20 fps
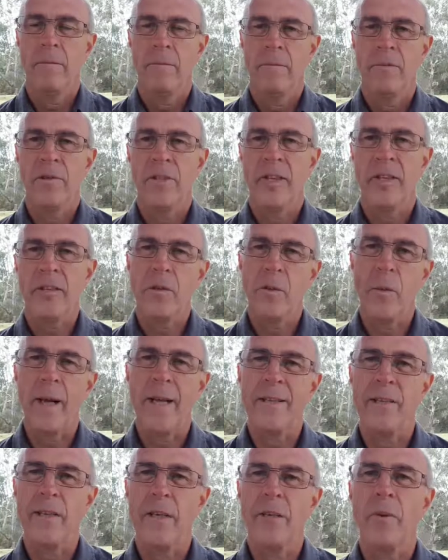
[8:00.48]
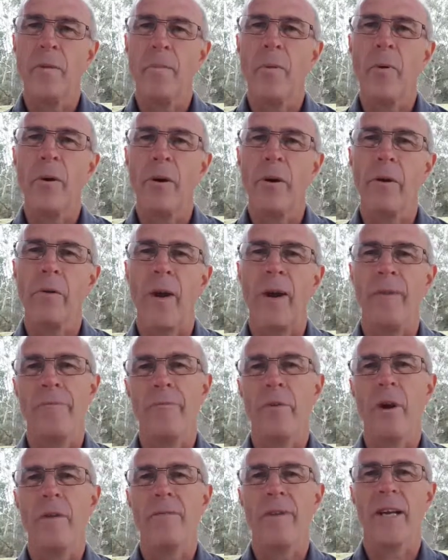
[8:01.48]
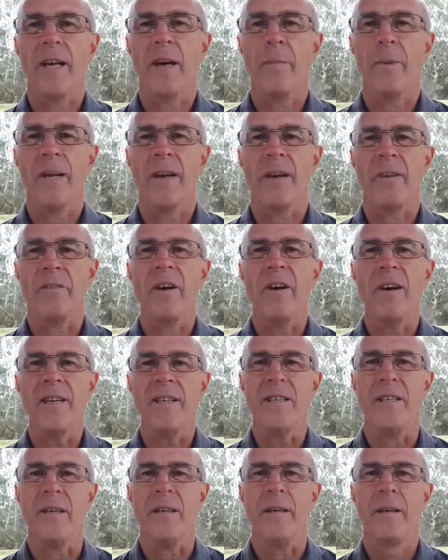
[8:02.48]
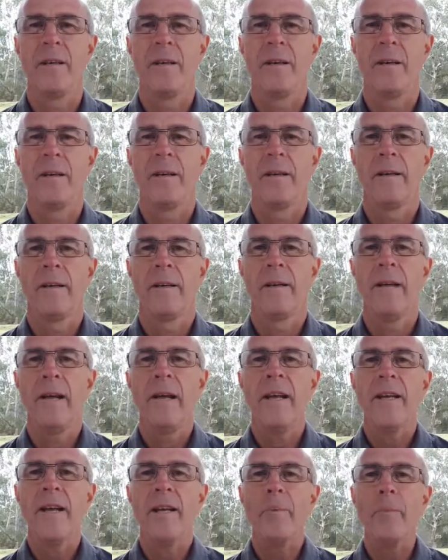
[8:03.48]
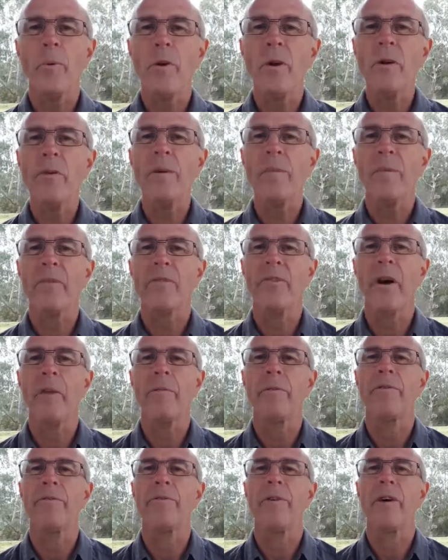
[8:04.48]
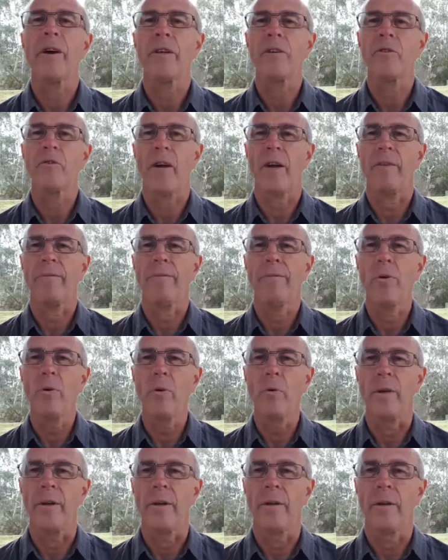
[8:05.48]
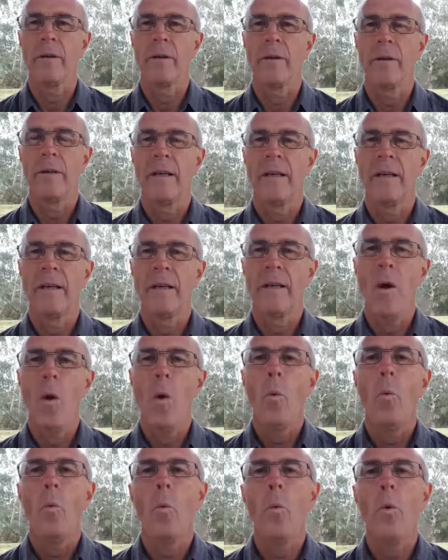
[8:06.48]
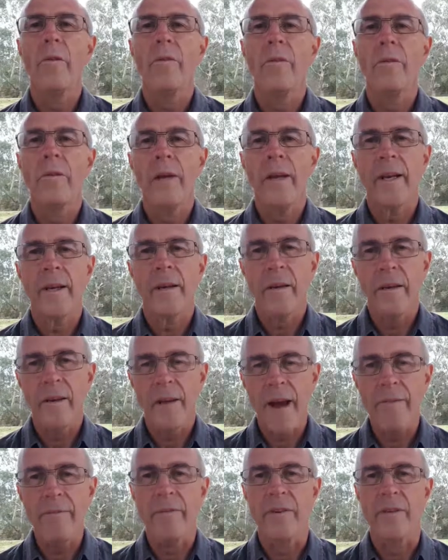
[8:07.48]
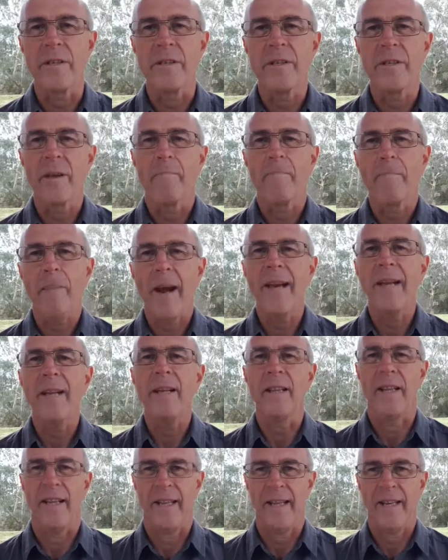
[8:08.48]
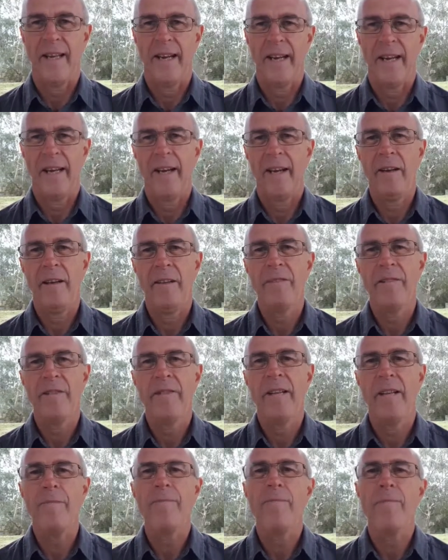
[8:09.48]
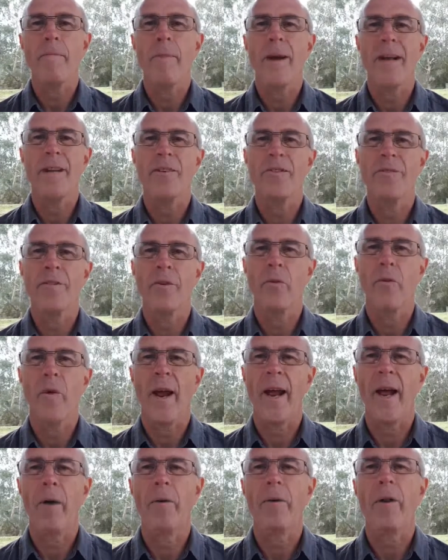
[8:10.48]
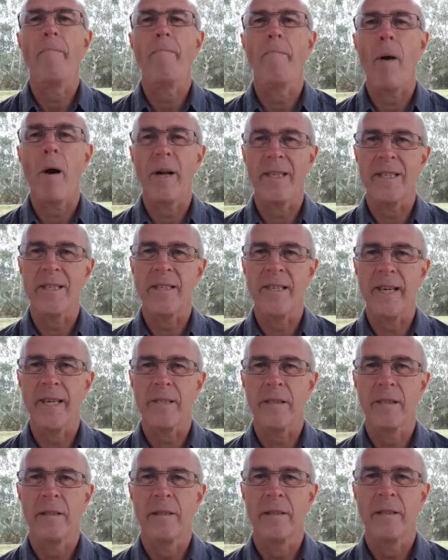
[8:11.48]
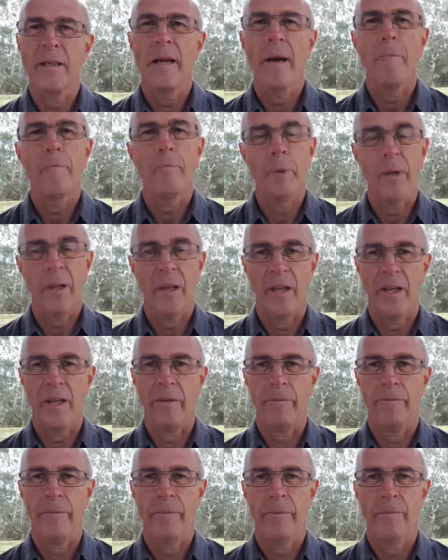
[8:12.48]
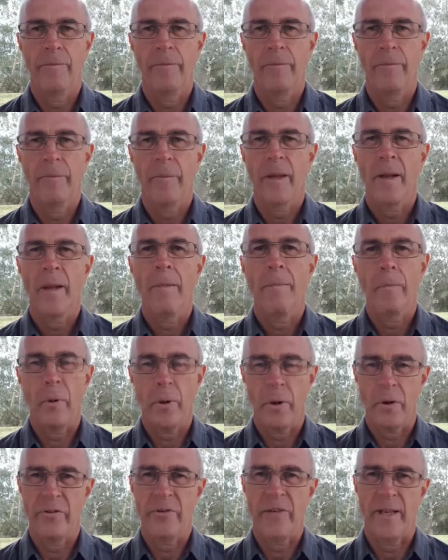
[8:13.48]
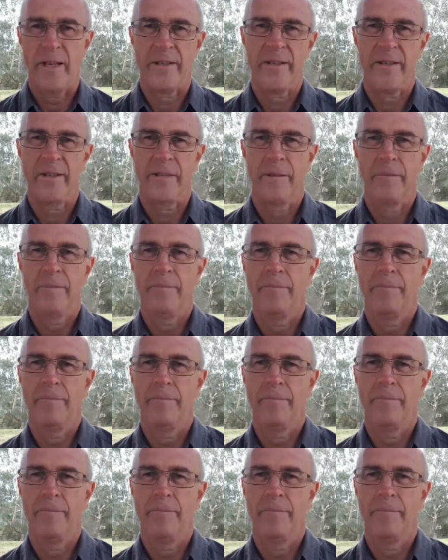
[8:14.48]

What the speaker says: 6 to 8 session program for overcoming anxiety. Now, the program itself is fairly straightforward. What it covers mainly is the information around mindset, belief, process.